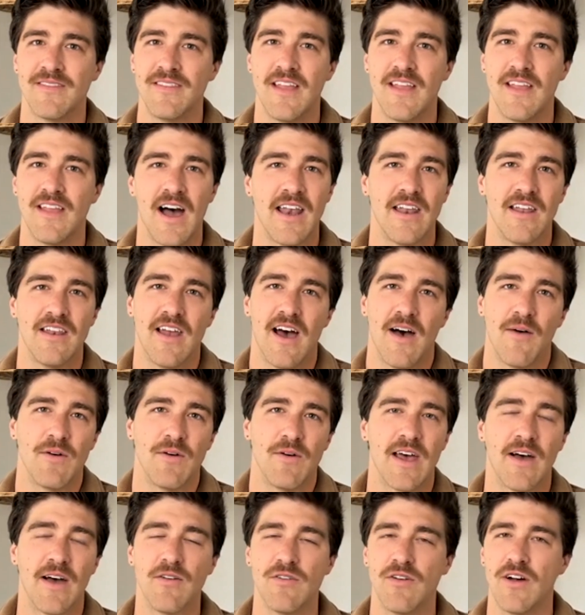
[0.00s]
not not
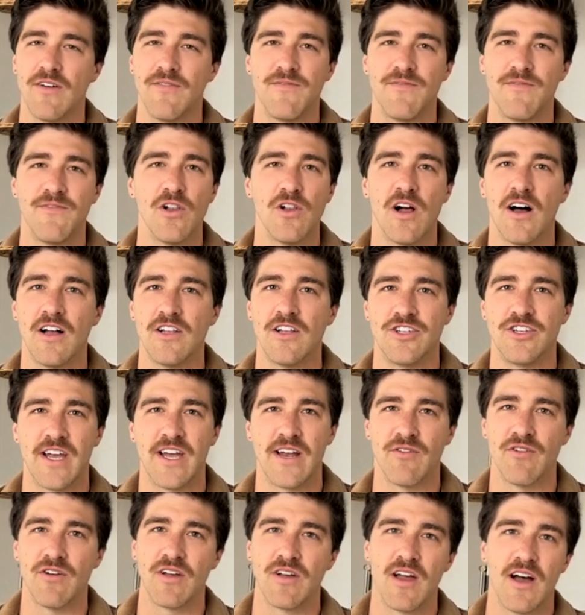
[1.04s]
without a full-on
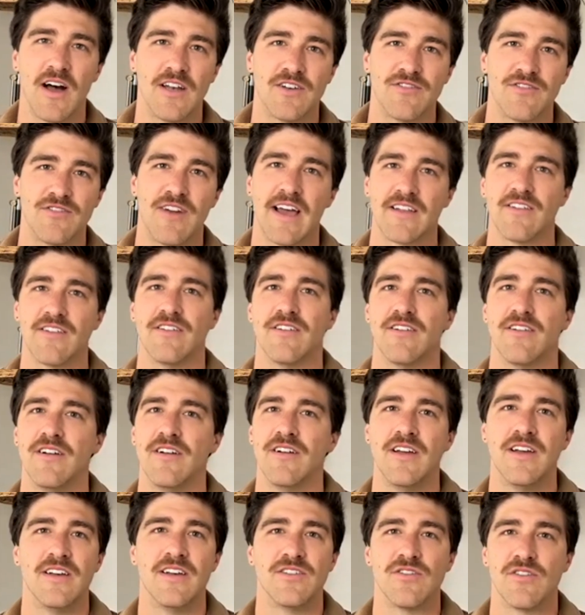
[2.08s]
general contractor
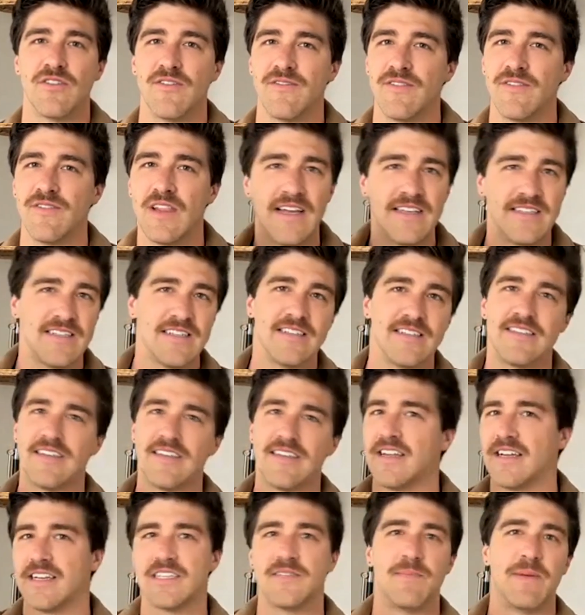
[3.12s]
sort of
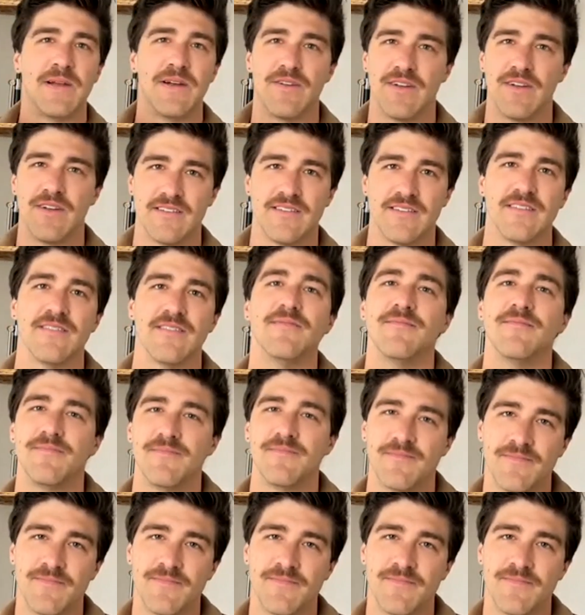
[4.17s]
license and experience